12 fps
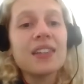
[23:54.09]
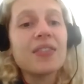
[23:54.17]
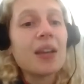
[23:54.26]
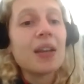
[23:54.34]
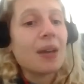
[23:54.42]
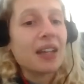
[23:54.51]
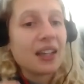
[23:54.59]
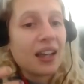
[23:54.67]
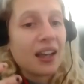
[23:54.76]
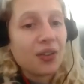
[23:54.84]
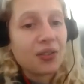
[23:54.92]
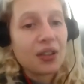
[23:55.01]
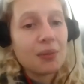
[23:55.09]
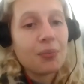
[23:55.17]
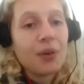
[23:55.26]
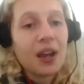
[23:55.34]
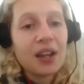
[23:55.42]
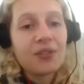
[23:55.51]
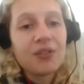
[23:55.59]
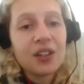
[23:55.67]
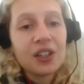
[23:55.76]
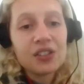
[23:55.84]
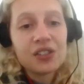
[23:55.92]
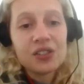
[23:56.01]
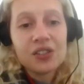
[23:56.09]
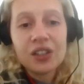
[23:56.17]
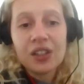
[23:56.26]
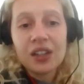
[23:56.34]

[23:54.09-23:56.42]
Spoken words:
They make a healthy breakfast.